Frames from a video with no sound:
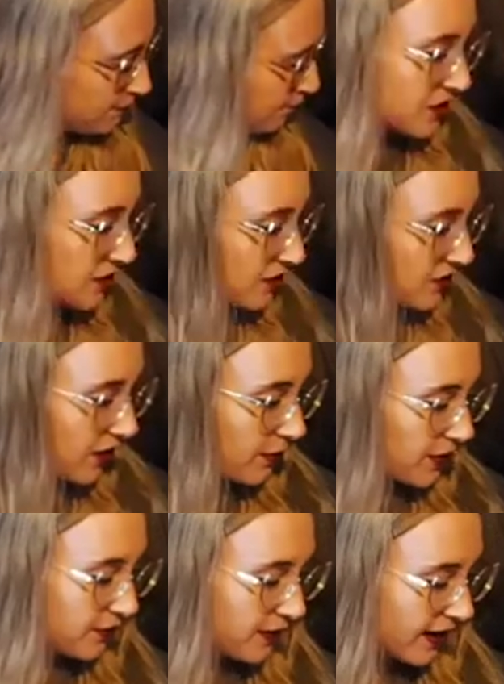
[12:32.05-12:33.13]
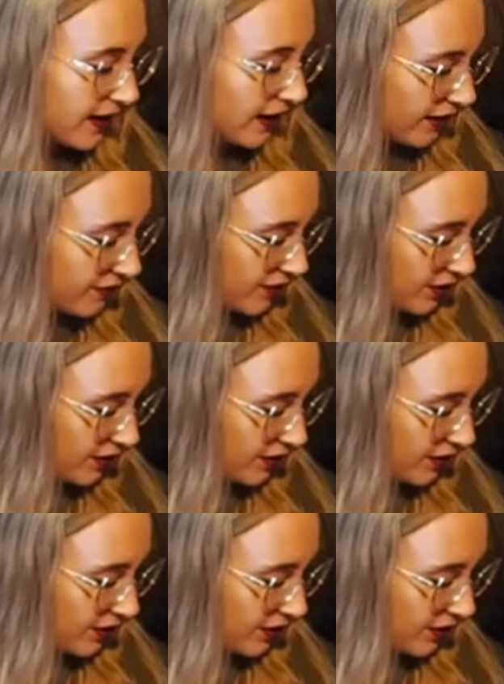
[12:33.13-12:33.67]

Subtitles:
So far we only have